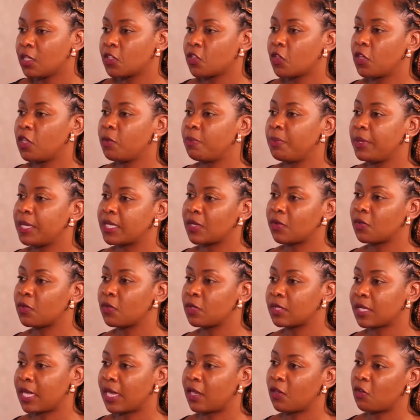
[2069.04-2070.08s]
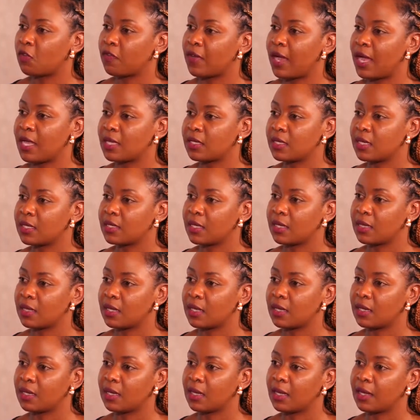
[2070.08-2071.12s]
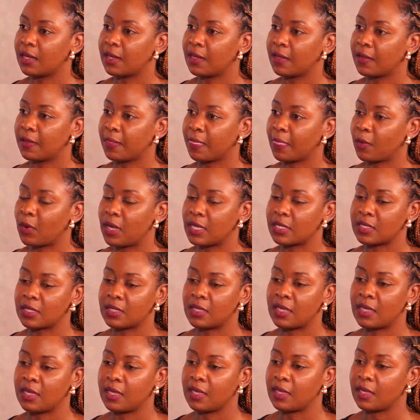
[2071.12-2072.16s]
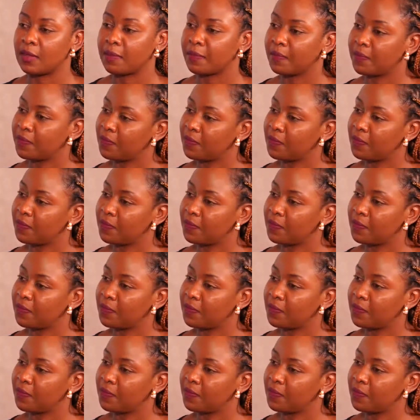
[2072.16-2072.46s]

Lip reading: So he picks out those kind of assets, and then once they